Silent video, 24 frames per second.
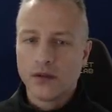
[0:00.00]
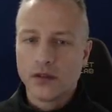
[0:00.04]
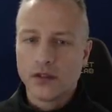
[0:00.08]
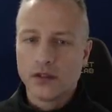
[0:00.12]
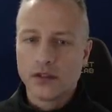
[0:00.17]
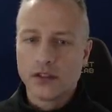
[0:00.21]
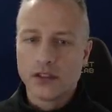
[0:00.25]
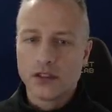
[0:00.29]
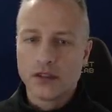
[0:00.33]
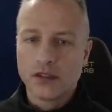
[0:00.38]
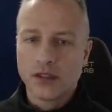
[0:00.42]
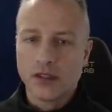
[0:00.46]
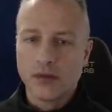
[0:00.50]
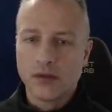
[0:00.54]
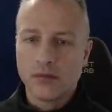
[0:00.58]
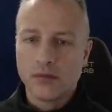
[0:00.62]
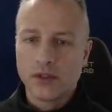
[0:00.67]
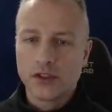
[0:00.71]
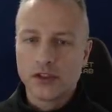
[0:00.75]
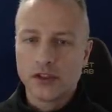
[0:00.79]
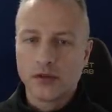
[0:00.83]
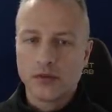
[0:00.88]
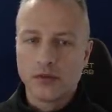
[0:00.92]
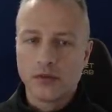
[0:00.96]
this little
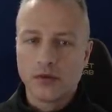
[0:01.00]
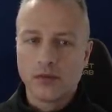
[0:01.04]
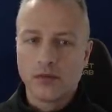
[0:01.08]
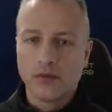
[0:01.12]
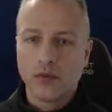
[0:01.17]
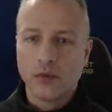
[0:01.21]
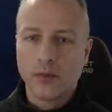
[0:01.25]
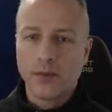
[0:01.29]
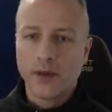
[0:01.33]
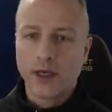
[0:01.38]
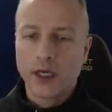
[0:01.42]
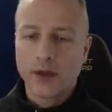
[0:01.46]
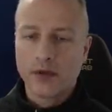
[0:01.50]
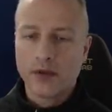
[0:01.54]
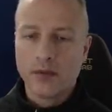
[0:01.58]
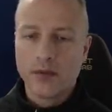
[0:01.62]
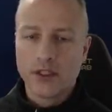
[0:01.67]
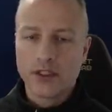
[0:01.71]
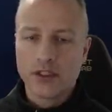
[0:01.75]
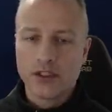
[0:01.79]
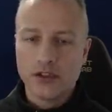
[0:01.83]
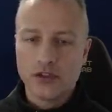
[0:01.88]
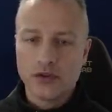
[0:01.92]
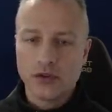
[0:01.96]
mission, we'll pick up the
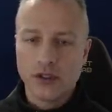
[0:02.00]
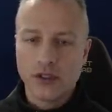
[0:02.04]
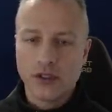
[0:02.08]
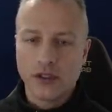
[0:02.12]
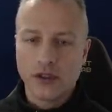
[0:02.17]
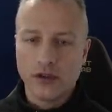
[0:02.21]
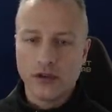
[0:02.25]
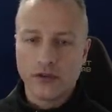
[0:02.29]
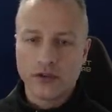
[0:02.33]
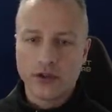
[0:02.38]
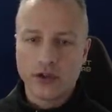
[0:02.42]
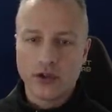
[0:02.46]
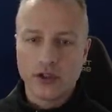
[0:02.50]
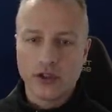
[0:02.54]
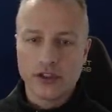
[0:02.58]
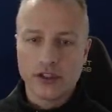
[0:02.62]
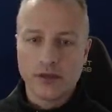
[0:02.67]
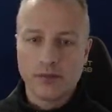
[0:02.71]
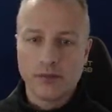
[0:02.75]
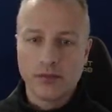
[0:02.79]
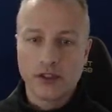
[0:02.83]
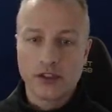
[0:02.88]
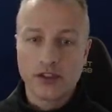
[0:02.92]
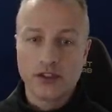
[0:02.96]
missions only out of curiosity,
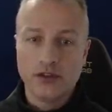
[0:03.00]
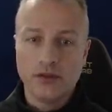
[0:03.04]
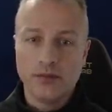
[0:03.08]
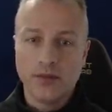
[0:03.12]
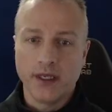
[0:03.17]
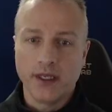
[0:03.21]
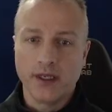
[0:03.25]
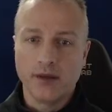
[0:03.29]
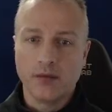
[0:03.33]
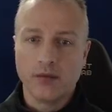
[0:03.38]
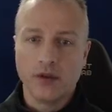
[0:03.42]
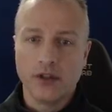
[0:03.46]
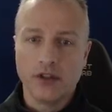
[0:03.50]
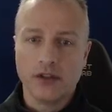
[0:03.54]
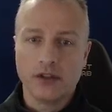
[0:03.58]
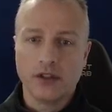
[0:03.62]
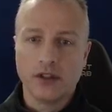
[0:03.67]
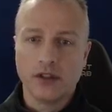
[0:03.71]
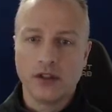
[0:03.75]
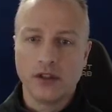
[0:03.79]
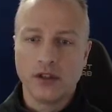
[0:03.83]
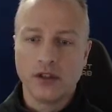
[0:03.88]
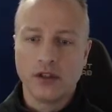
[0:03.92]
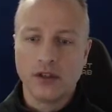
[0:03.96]
and plus you might want
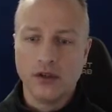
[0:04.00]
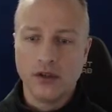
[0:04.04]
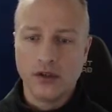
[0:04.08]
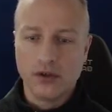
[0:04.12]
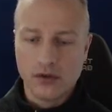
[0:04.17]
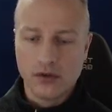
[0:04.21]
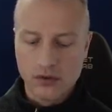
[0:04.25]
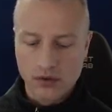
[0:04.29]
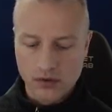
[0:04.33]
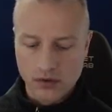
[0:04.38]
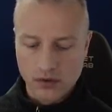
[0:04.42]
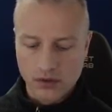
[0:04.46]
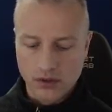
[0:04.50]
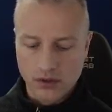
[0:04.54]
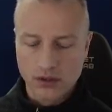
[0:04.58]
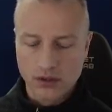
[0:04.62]
to know.